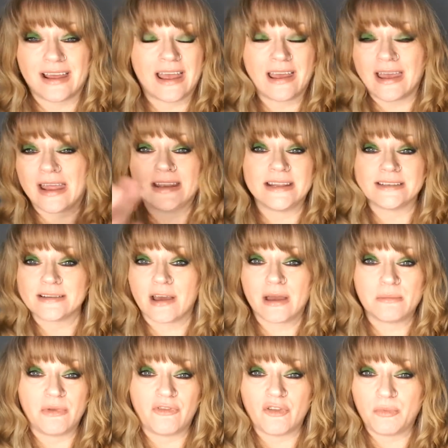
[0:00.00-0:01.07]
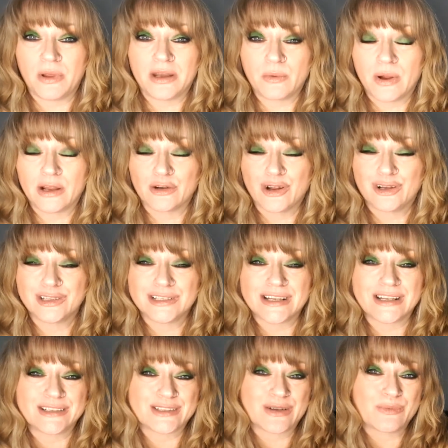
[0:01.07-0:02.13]
anytime, if you've been away on holiday
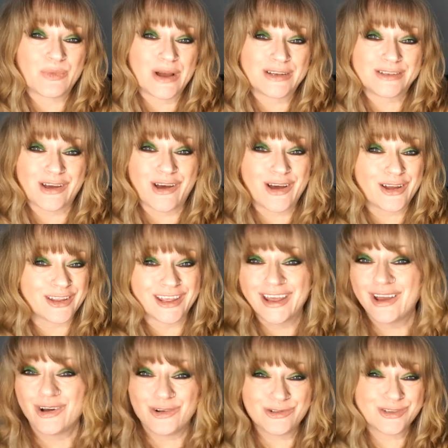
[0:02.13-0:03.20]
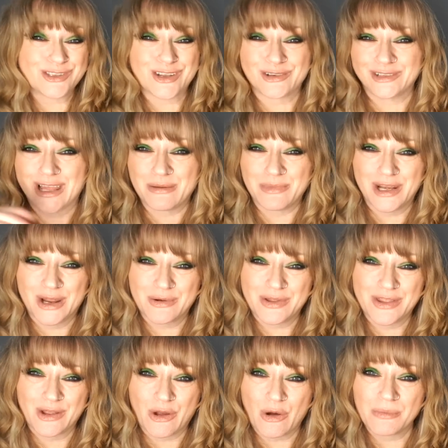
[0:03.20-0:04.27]
somewhere dark, also let me know in the
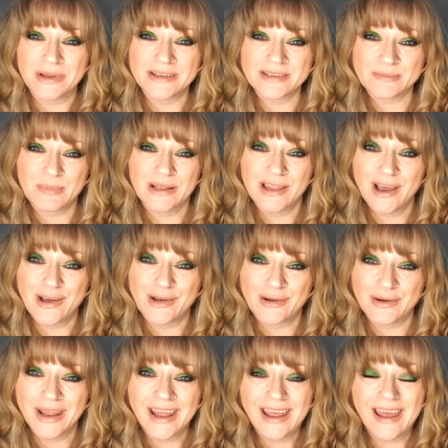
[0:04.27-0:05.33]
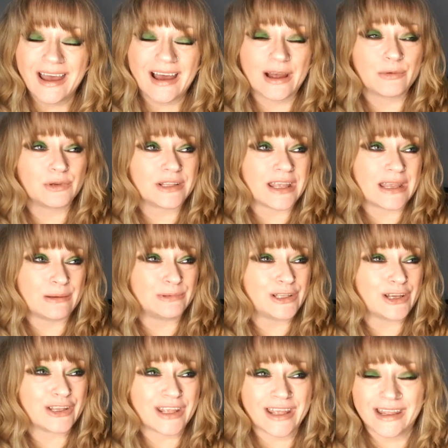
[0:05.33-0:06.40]
comments below. I will keep
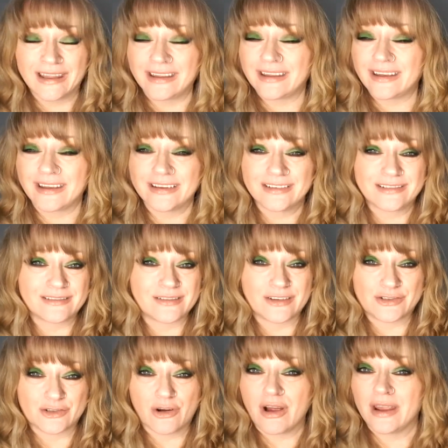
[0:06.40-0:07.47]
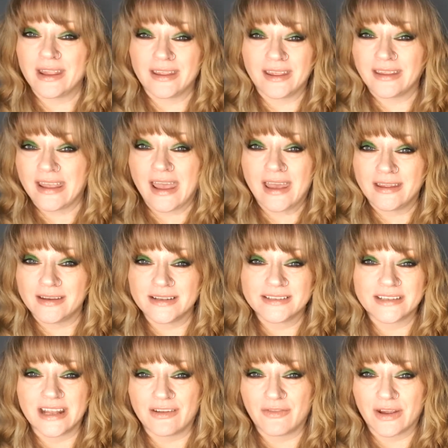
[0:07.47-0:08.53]
looking and trying again and
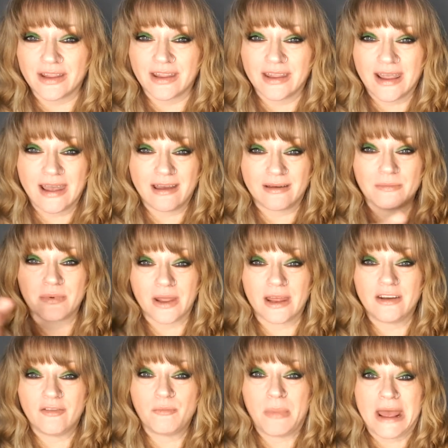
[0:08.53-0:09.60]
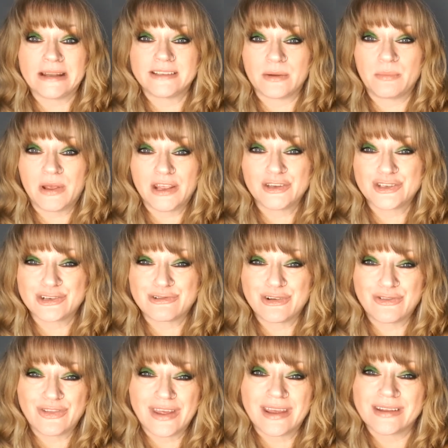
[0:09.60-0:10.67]
see if I can get a kind of better picture of
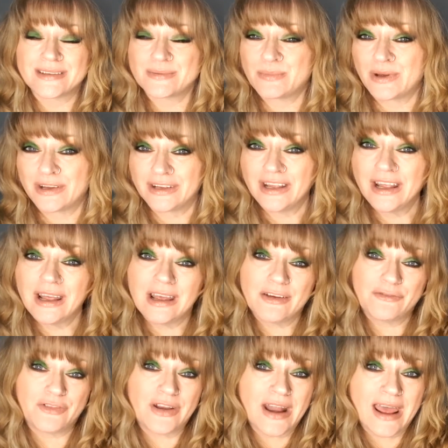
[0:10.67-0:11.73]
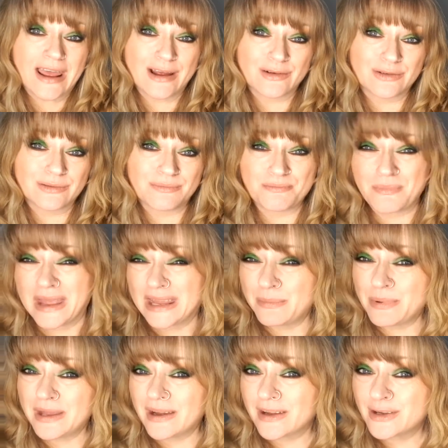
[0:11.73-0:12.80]
this. But for now,
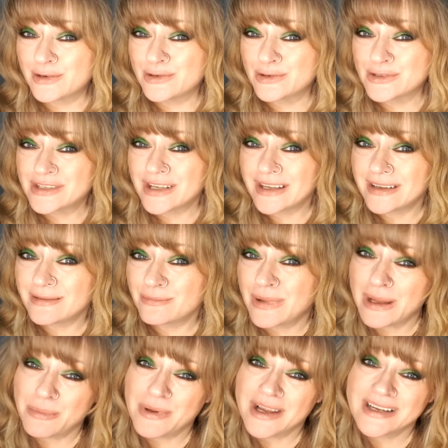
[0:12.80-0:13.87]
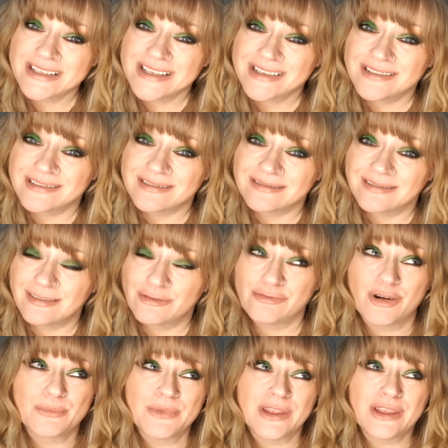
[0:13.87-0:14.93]
maybe I caught it, maybe I didn't.
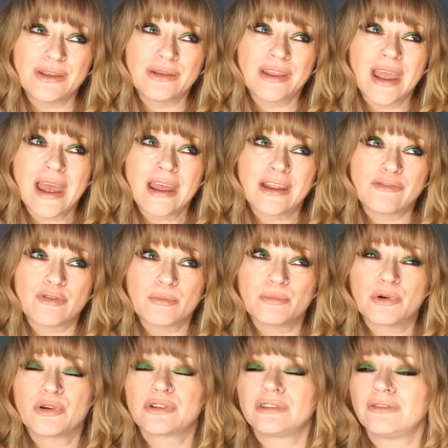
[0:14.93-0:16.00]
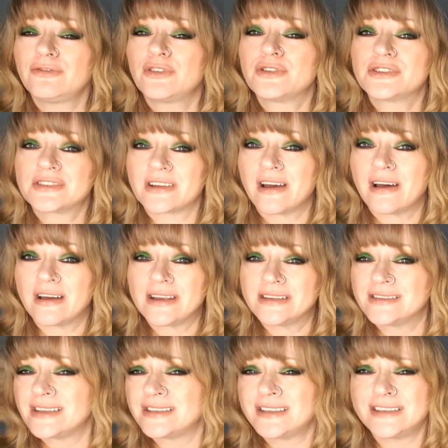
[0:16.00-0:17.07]
From the UK, from Bortle 4 Skies,
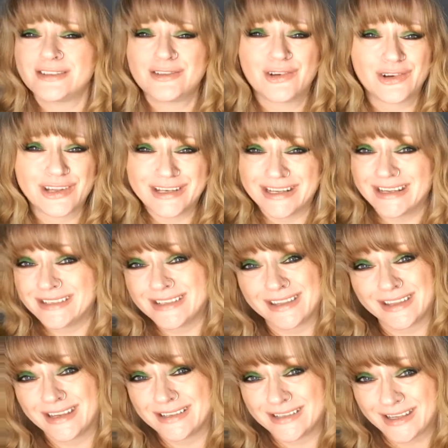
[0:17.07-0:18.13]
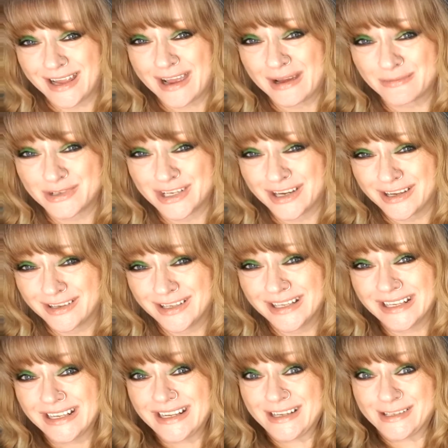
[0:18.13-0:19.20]
this is not an easy thing to capture.
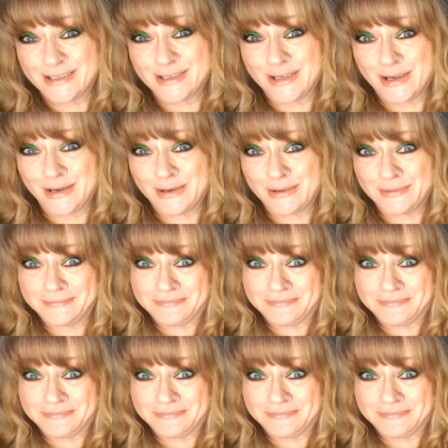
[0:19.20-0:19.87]
So